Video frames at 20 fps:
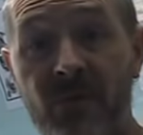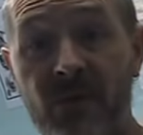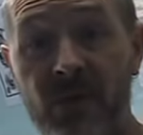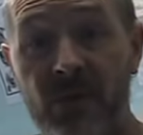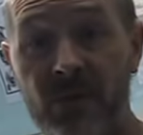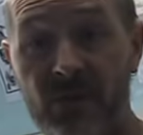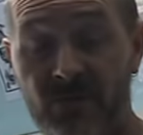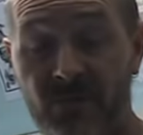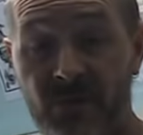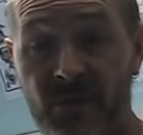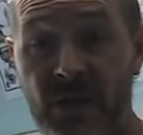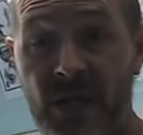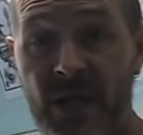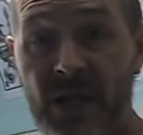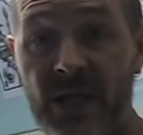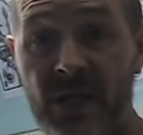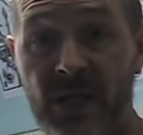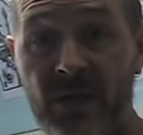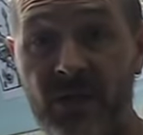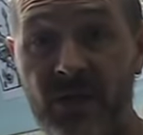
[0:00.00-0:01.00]
the, for the
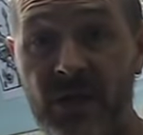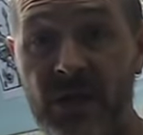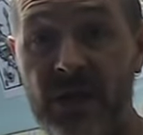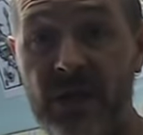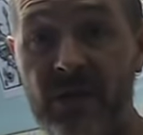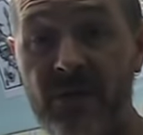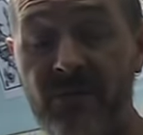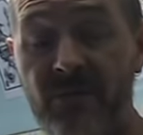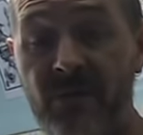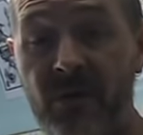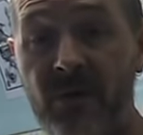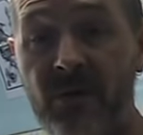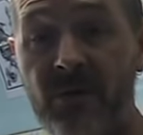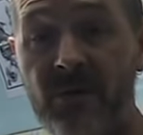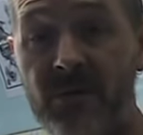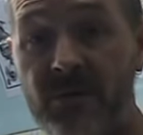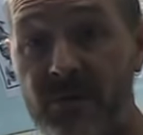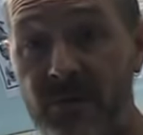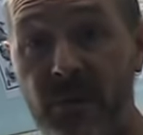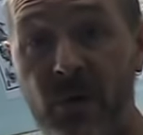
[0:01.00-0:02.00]
lady on the end of the phone,
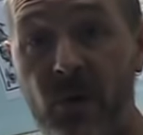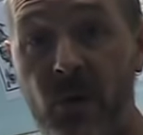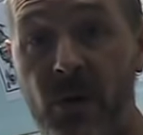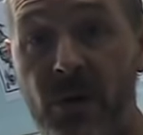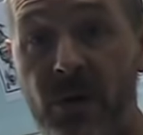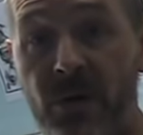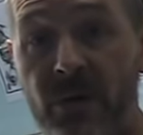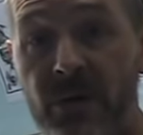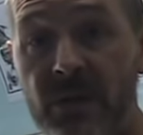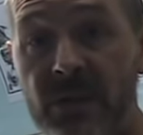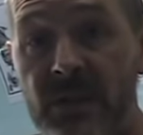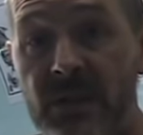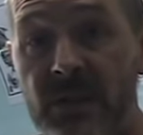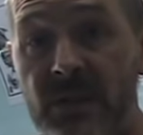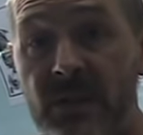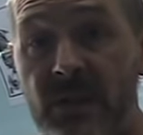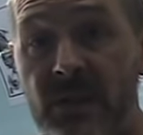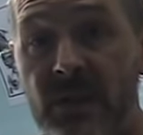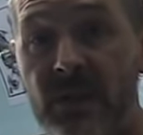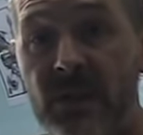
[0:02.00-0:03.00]
to be quite honest.
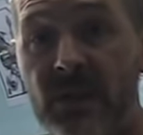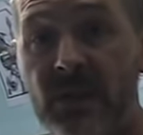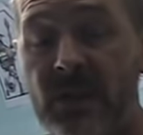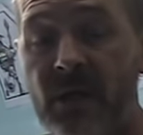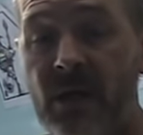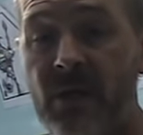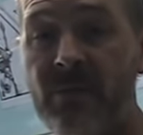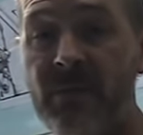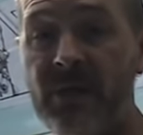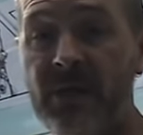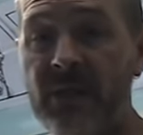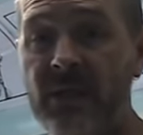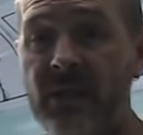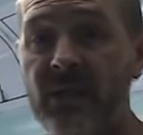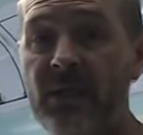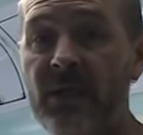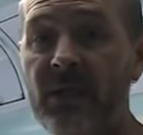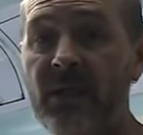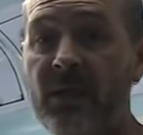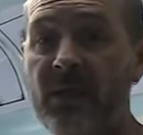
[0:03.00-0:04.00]
I mean,
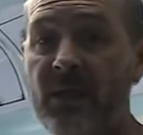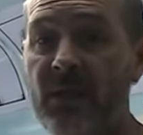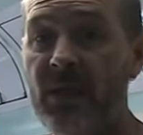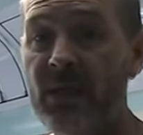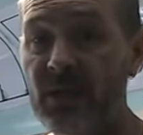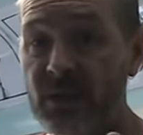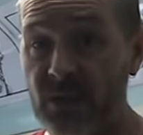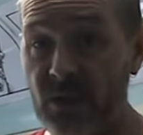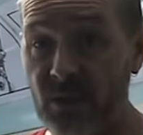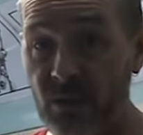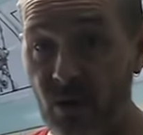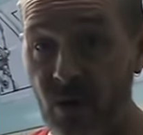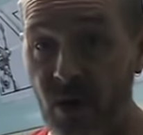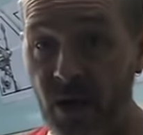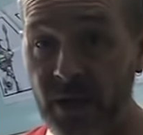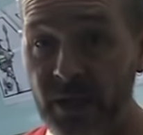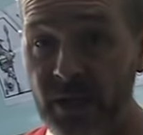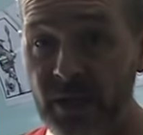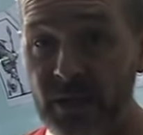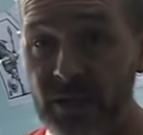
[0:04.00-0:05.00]
here's a
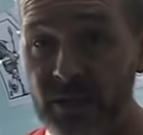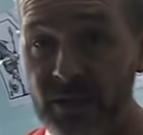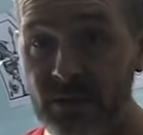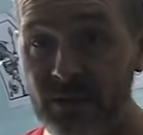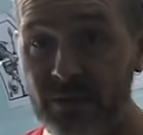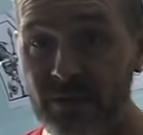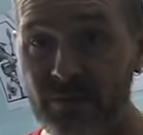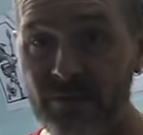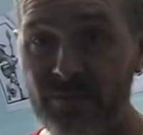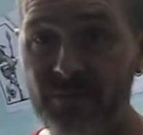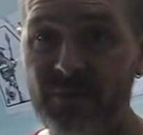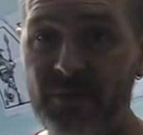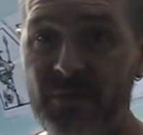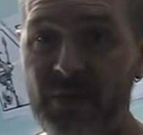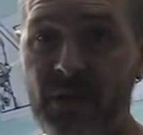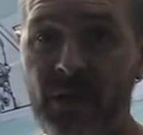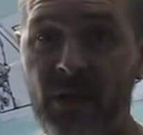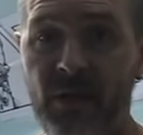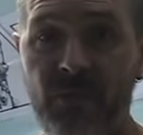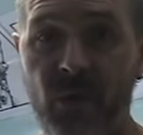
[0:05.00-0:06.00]
guy
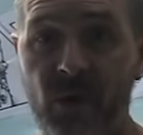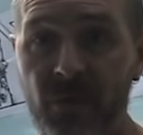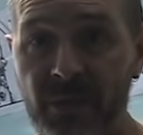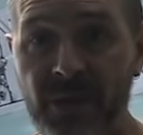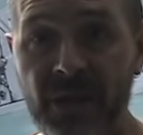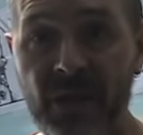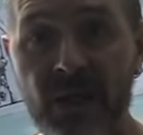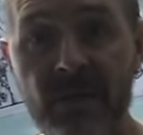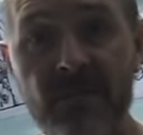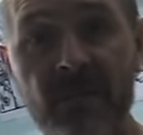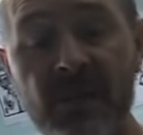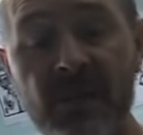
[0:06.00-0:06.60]
and I'm not being up